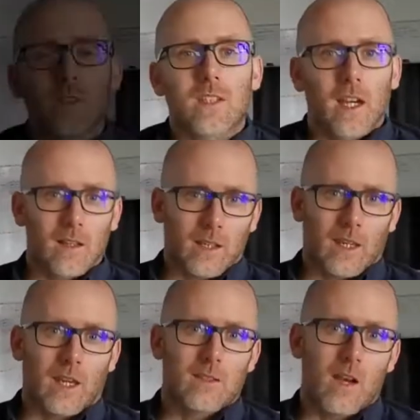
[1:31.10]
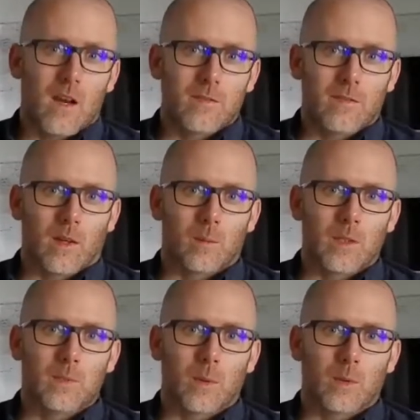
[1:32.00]
CareLink kicked off and we
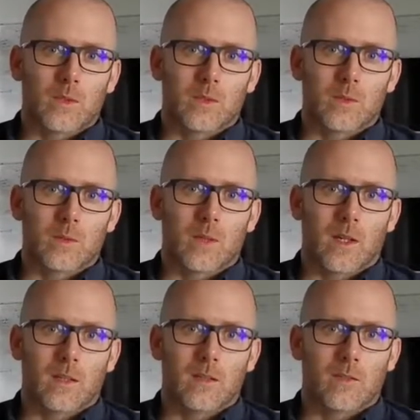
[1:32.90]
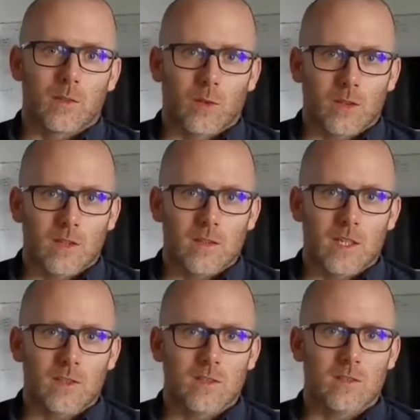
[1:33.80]
spoke to different
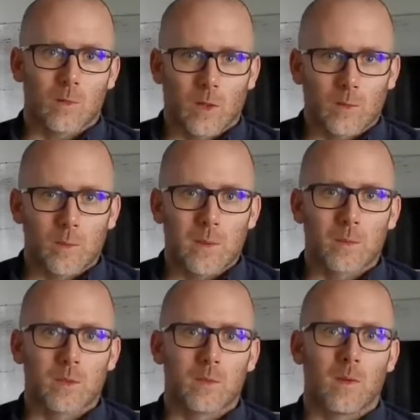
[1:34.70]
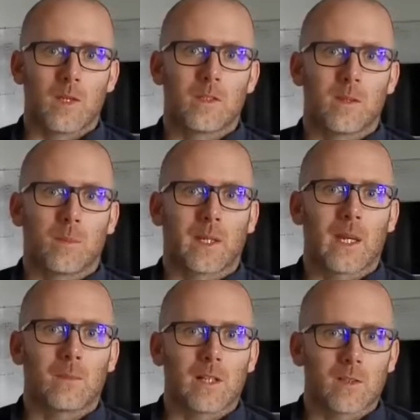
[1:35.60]
organisations that worked with people with dementia, it
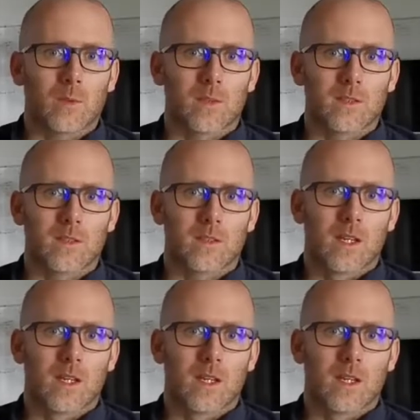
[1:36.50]
became clear to us